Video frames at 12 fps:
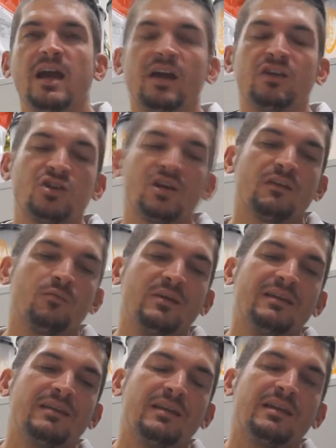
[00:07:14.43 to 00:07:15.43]
It just
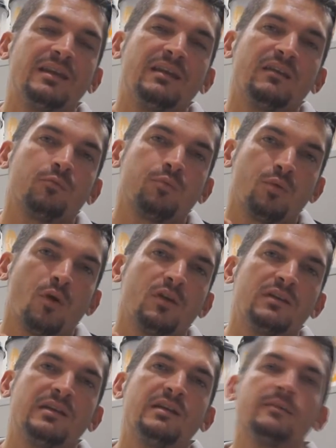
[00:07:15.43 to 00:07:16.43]
means that these
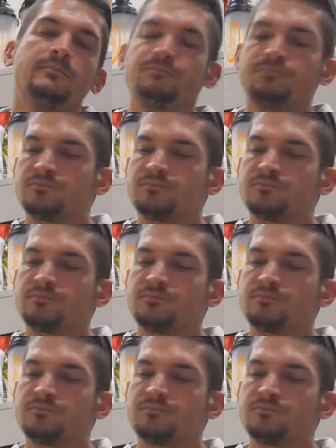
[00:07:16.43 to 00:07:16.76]
protein